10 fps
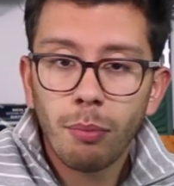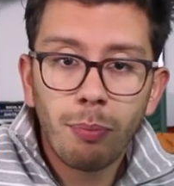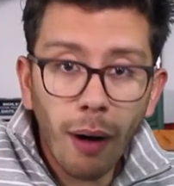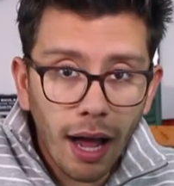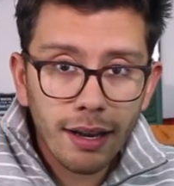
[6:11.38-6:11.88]

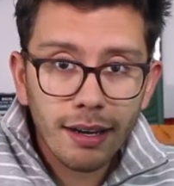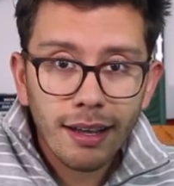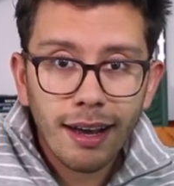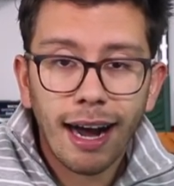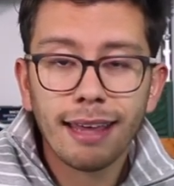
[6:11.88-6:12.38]

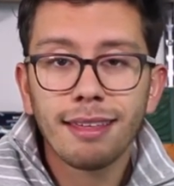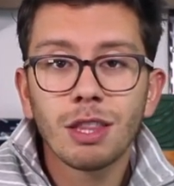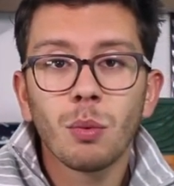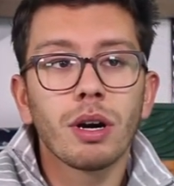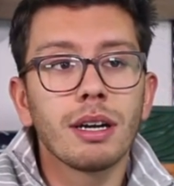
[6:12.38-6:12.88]
But I think
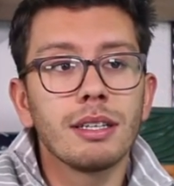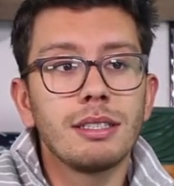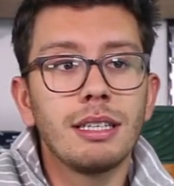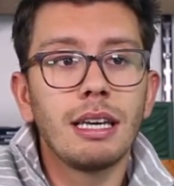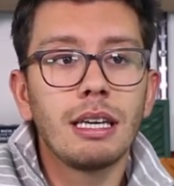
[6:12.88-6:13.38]
that we're going to
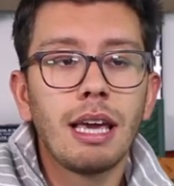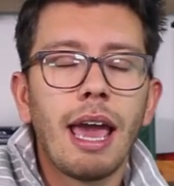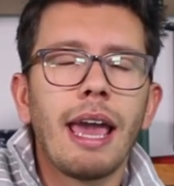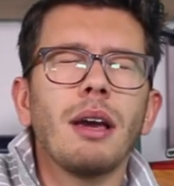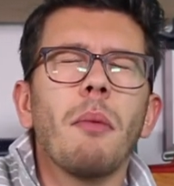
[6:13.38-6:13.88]
see
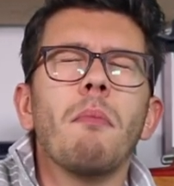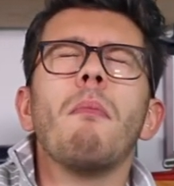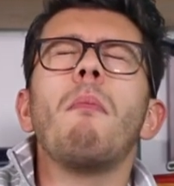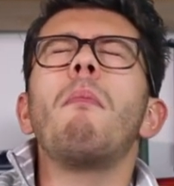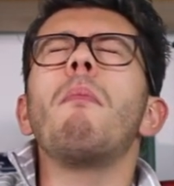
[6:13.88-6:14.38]
a
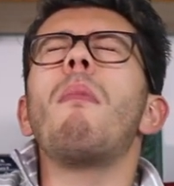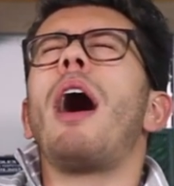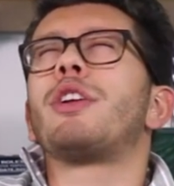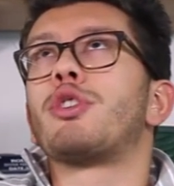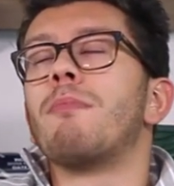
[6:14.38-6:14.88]

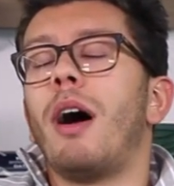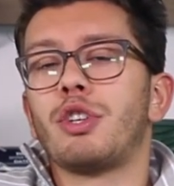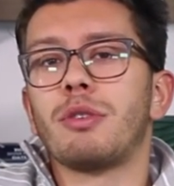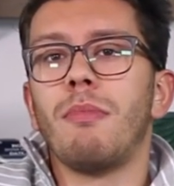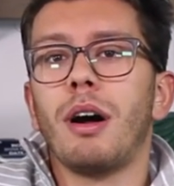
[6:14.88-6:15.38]
much
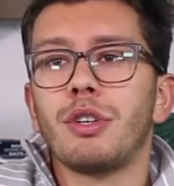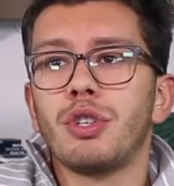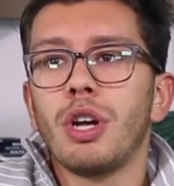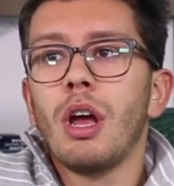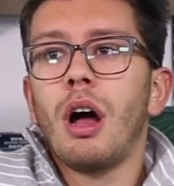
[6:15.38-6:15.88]
larger
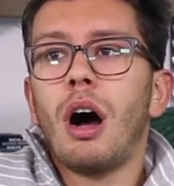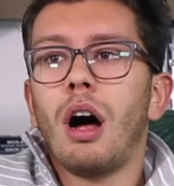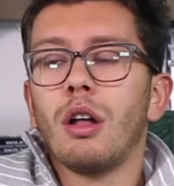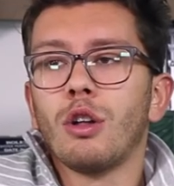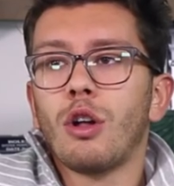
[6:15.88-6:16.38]

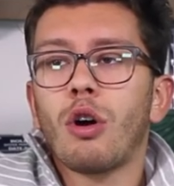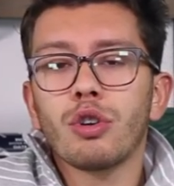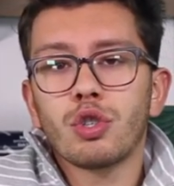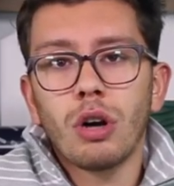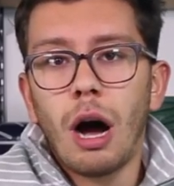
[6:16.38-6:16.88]

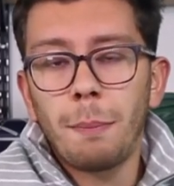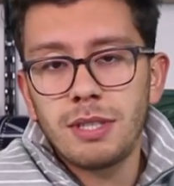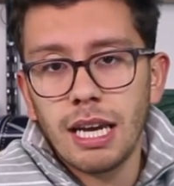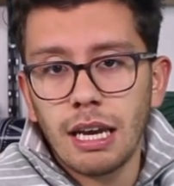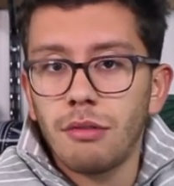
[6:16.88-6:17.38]

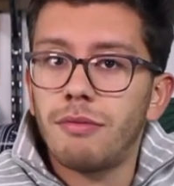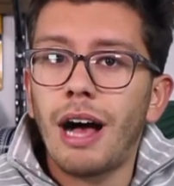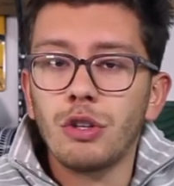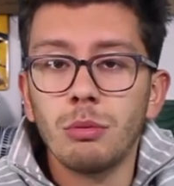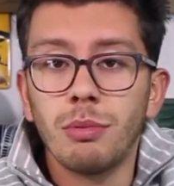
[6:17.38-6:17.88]
uptick in
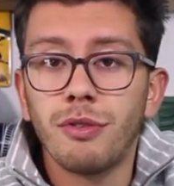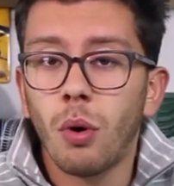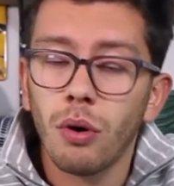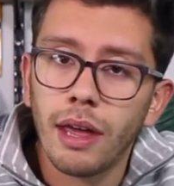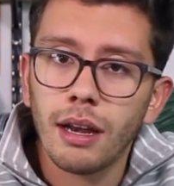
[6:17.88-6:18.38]
value
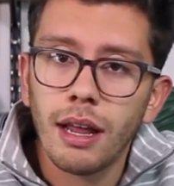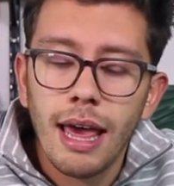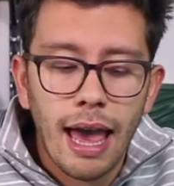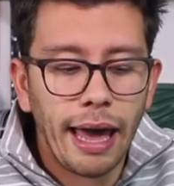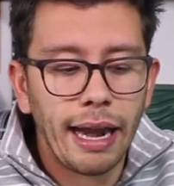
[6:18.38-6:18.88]
before then.
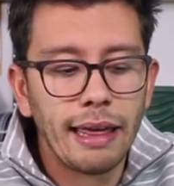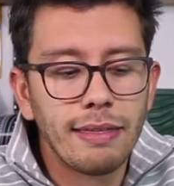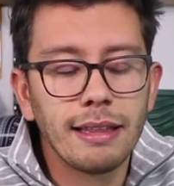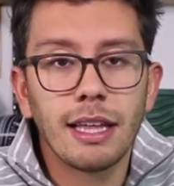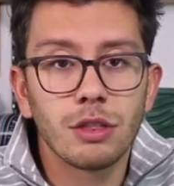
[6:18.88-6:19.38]
And I
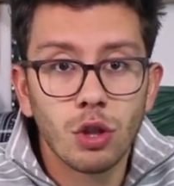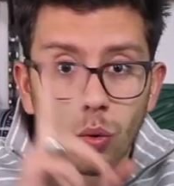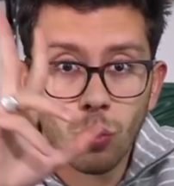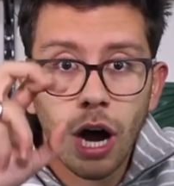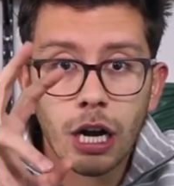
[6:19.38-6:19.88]
think that the
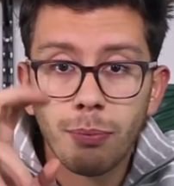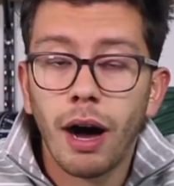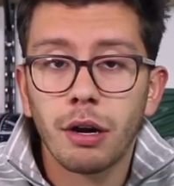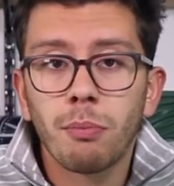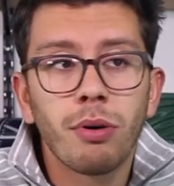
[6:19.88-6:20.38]
rock
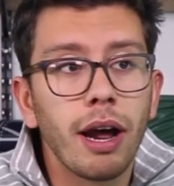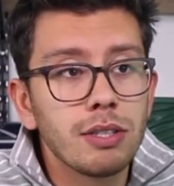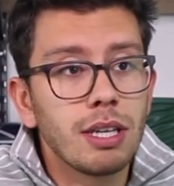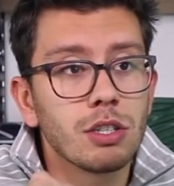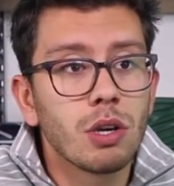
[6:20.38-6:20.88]
bottom
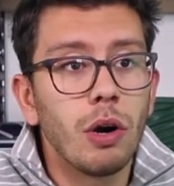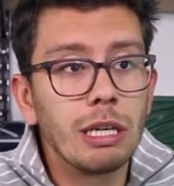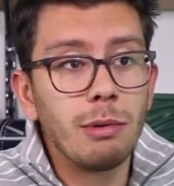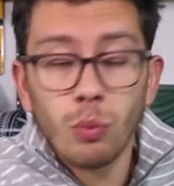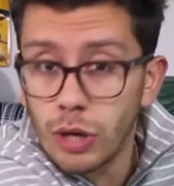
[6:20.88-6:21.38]
price that is going
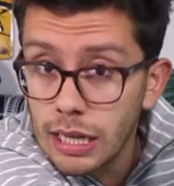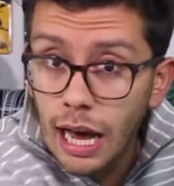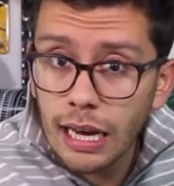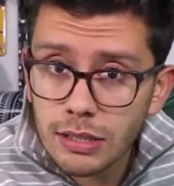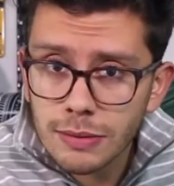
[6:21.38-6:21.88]
to be
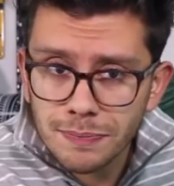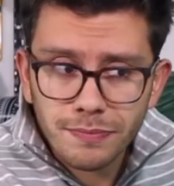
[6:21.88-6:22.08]
realized